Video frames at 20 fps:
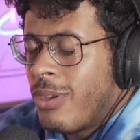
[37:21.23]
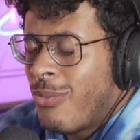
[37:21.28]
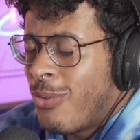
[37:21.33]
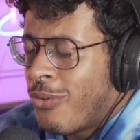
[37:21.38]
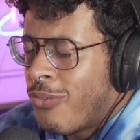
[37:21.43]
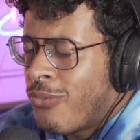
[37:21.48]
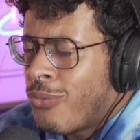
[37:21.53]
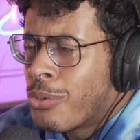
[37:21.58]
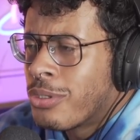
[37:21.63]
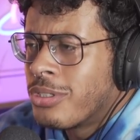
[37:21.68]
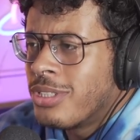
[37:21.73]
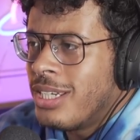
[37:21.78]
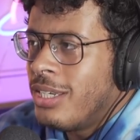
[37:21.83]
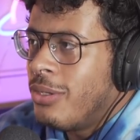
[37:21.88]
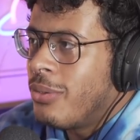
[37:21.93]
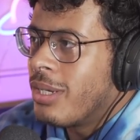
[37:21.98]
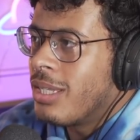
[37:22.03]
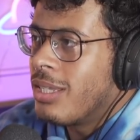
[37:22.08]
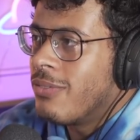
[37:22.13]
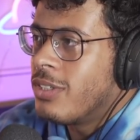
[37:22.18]
If you're 14,
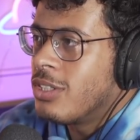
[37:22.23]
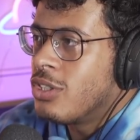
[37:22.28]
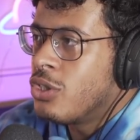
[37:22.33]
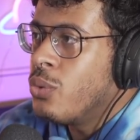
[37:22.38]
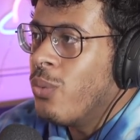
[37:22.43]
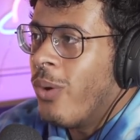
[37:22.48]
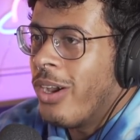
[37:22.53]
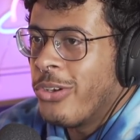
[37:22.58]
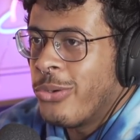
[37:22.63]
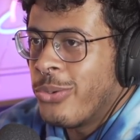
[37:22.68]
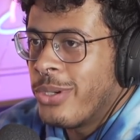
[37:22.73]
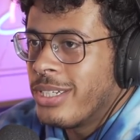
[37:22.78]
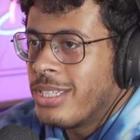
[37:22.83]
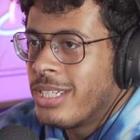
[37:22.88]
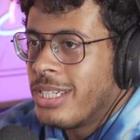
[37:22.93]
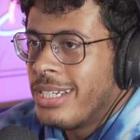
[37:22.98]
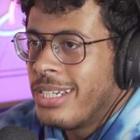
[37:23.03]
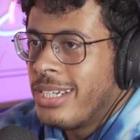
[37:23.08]
you can live to 200